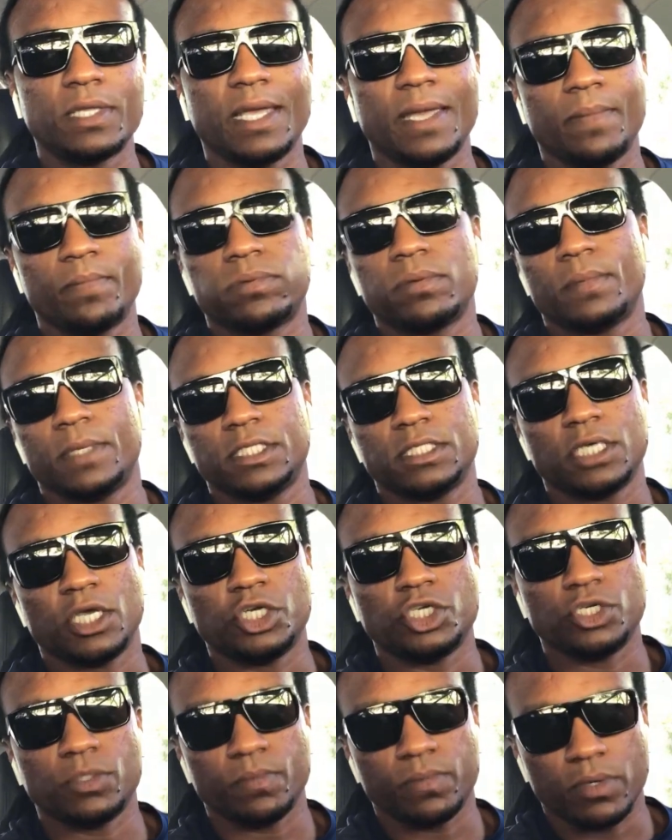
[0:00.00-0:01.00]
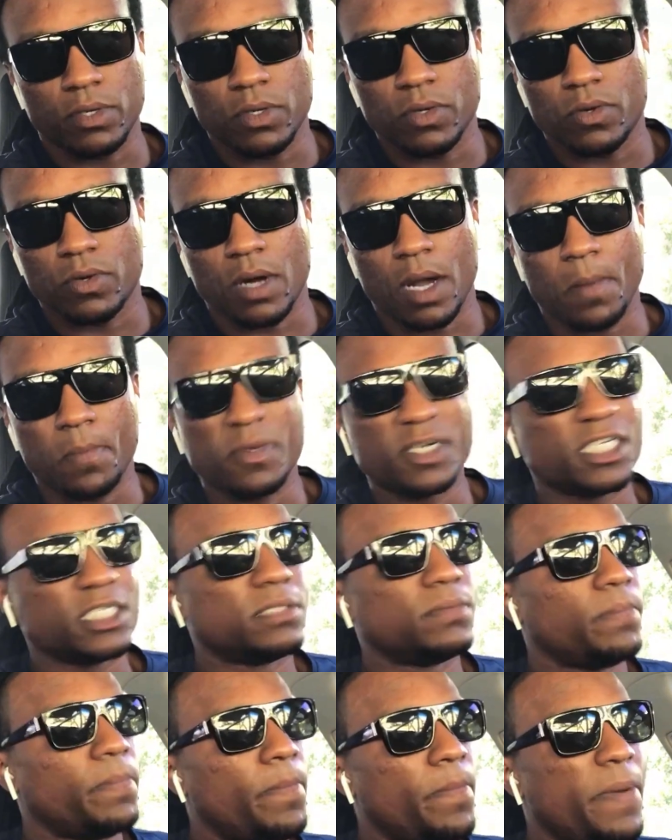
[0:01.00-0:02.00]
the Implementation Program, which
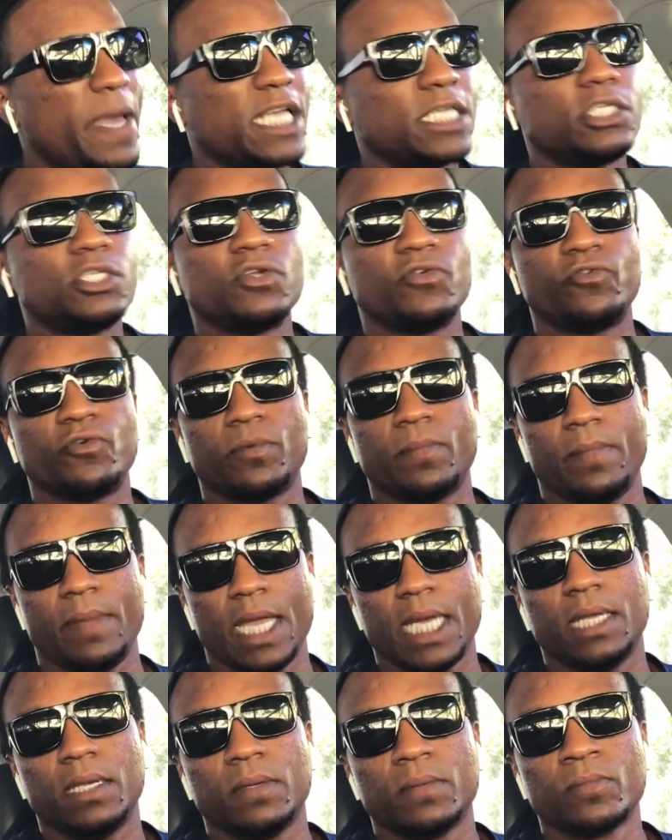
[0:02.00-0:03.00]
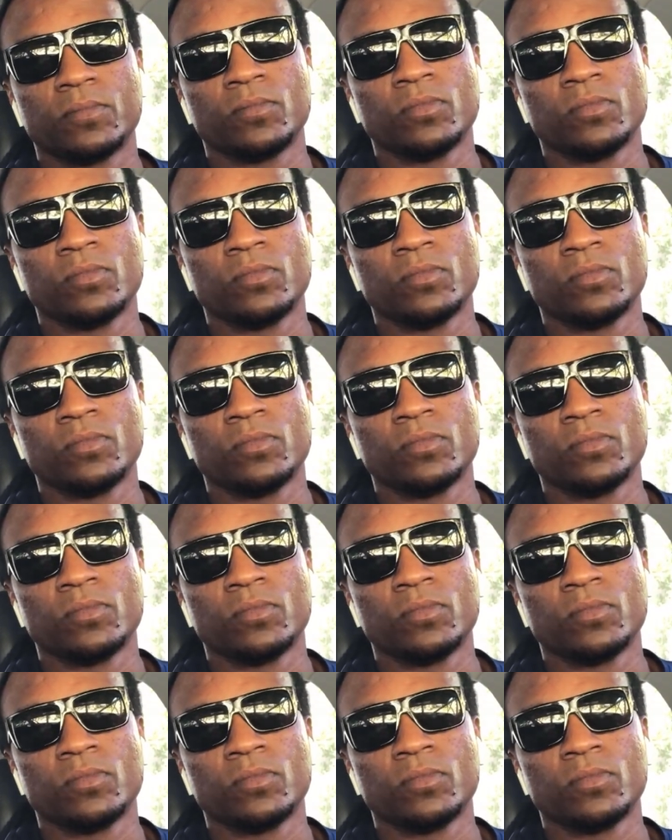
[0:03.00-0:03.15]
is best for men